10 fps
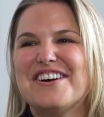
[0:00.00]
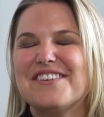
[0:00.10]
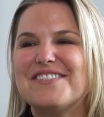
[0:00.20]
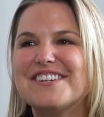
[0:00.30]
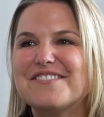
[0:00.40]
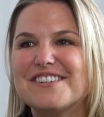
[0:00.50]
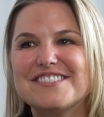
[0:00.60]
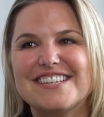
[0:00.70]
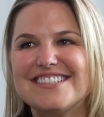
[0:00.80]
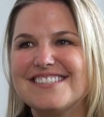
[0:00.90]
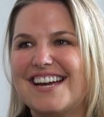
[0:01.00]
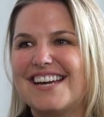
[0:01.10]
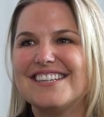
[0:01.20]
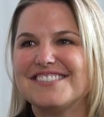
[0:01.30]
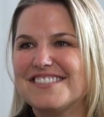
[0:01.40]
we're just
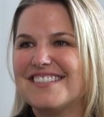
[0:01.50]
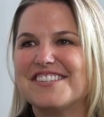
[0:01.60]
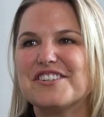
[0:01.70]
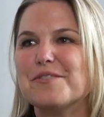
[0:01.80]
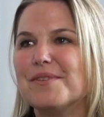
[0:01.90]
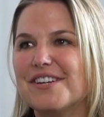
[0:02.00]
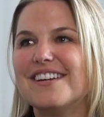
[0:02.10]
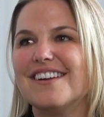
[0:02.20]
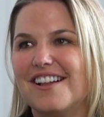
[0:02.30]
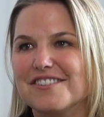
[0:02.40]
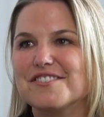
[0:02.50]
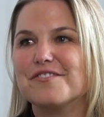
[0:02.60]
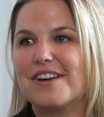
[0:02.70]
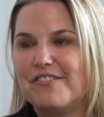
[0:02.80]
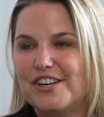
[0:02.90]
under $1 billion
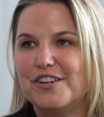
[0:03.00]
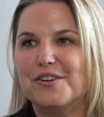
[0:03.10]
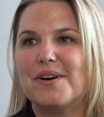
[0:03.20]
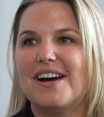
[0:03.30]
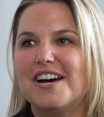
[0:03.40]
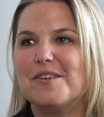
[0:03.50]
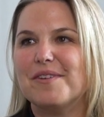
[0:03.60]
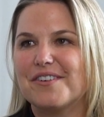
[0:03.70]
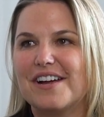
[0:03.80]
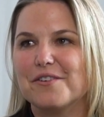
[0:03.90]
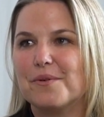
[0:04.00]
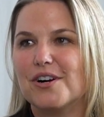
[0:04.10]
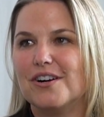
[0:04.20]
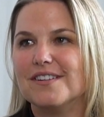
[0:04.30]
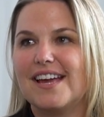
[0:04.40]
in revenue around the
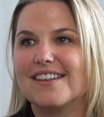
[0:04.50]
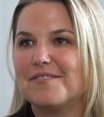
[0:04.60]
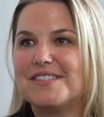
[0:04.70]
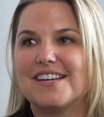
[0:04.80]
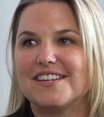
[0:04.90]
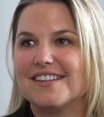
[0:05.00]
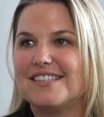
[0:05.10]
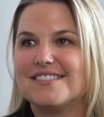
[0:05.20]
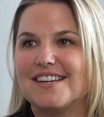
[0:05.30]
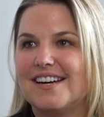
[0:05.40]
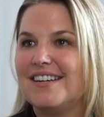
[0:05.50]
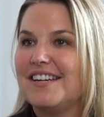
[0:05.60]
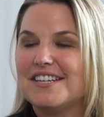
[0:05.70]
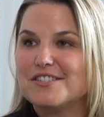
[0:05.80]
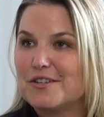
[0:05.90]
world. And let me tell you, Lisa,
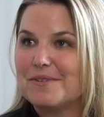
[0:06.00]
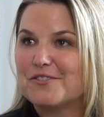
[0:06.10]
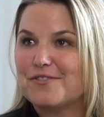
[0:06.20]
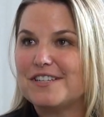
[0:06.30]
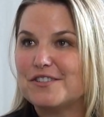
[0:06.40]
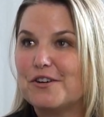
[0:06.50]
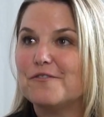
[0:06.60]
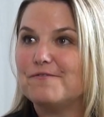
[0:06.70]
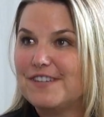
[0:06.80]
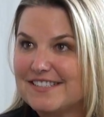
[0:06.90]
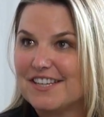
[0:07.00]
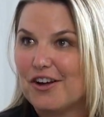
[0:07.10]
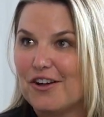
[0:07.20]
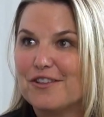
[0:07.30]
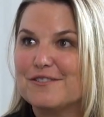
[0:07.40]
so much fun to go visit
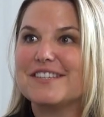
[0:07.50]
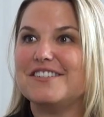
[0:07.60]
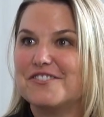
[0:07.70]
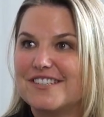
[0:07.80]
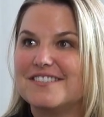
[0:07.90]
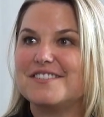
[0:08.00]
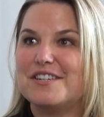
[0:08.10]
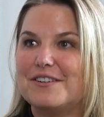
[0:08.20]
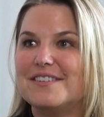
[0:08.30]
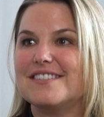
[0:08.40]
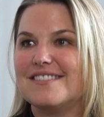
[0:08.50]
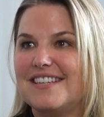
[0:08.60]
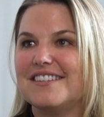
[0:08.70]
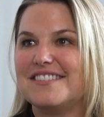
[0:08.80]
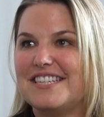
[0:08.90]
all those countries too and to
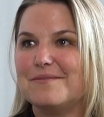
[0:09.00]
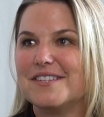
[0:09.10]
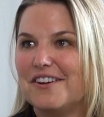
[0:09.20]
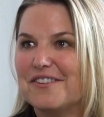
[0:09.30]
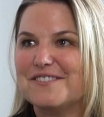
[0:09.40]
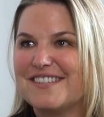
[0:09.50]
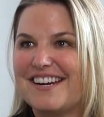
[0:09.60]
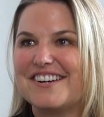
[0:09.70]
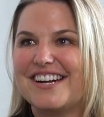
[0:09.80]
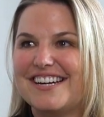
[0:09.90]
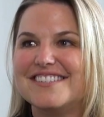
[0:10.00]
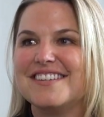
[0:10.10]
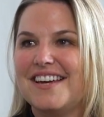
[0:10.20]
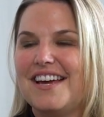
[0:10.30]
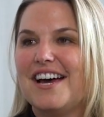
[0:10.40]
see the teams in all those
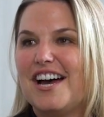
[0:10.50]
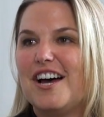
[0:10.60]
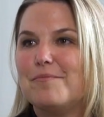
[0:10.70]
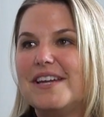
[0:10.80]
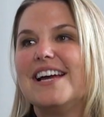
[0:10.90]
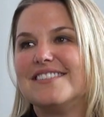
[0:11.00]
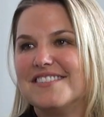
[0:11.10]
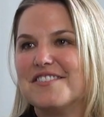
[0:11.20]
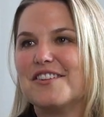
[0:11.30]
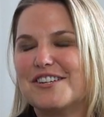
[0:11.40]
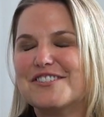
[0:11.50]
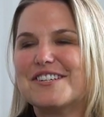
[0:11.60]
areas. But yes, it's a large